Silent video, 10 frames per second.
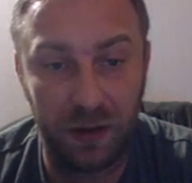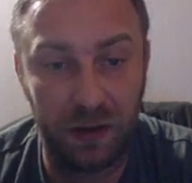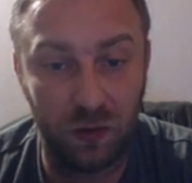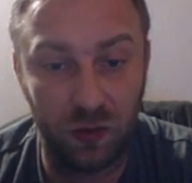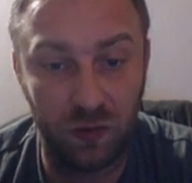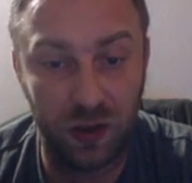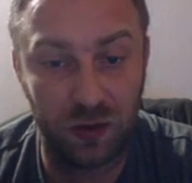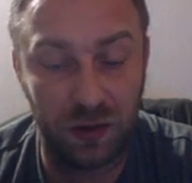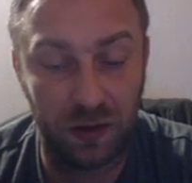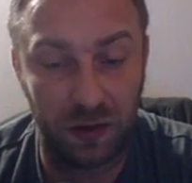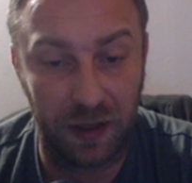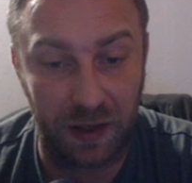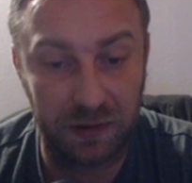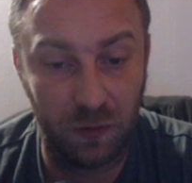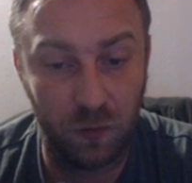In the continuation,
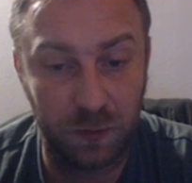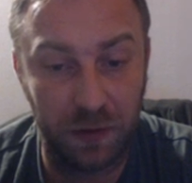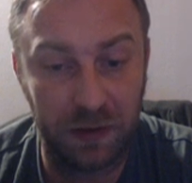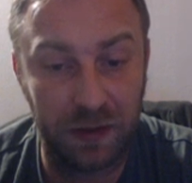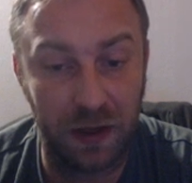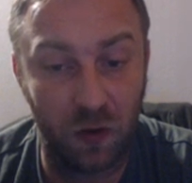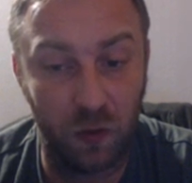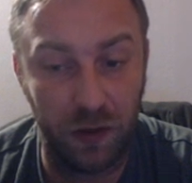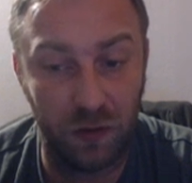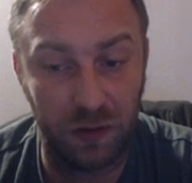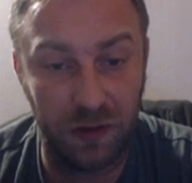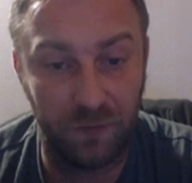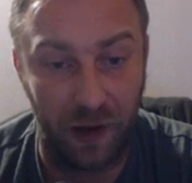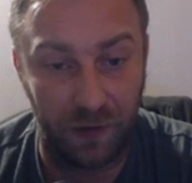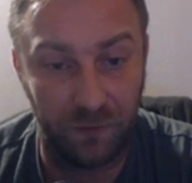castling was played, and now queen on d5.